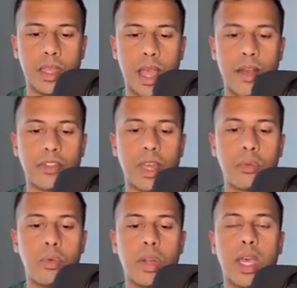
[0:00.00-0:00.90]
After that,
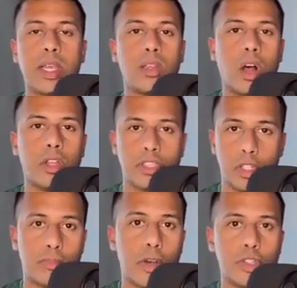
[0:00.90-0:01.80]
we want to acknowledge
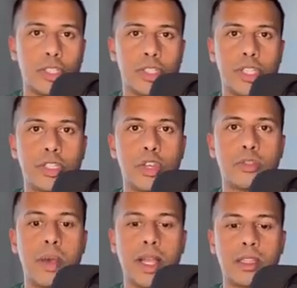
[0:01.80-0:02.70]
their emotions. This goes
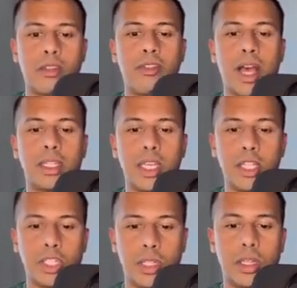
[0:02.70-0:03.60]
back to the
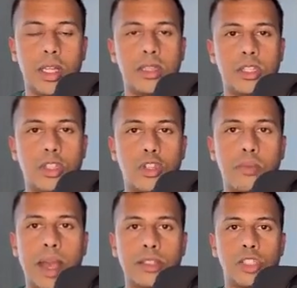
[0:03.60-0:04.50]
validation. This goes
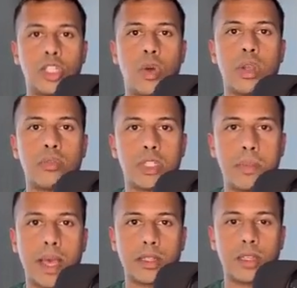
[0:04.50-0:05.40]
back to showing
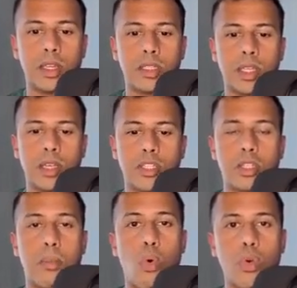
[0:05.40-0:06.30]
respect, to
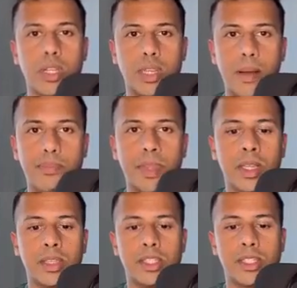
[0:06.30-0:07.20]
supporting them.
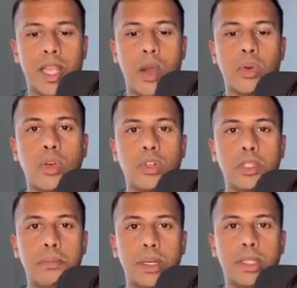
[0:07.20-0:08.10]
This is how we're going
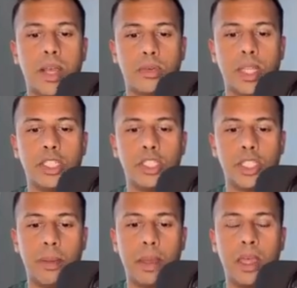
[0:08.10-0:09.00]
to build that
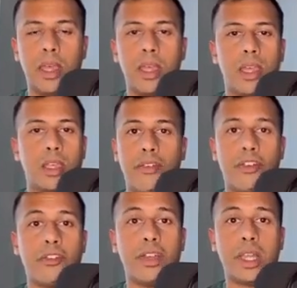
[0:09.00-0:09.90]
relationship. If
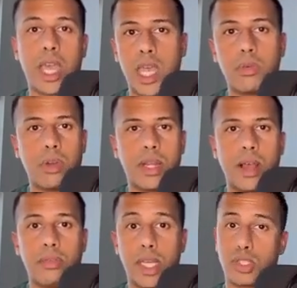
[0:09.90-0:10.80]
you're feeling angry right
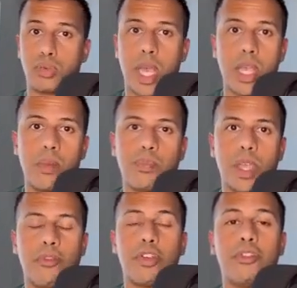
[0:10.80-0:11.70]
now, that's okay.
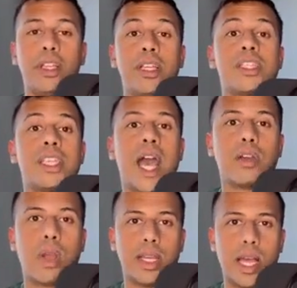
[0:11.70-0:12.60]
If you're feeling
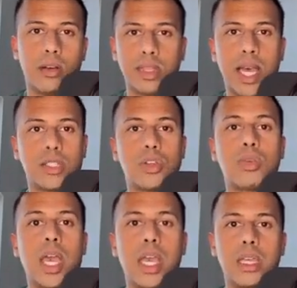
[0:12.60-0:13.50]
sad right now, that's
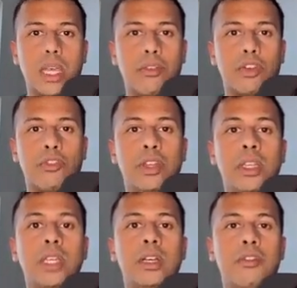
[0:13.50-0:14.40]
okay. If you're
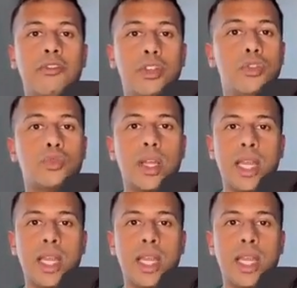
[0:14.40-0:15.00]
feeling confused right